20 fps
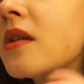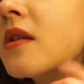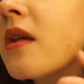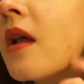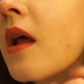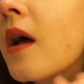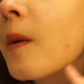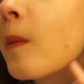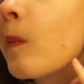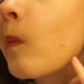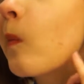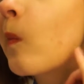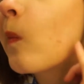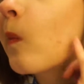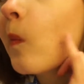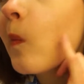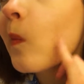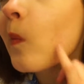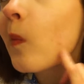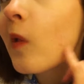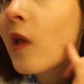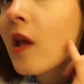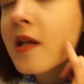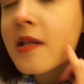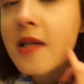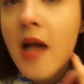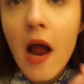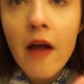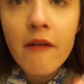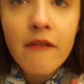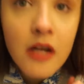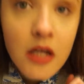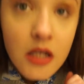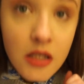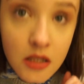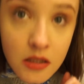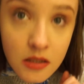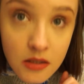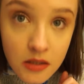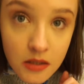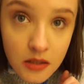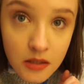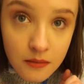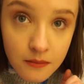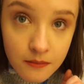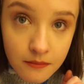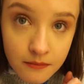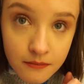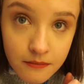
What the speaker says: so like these areas and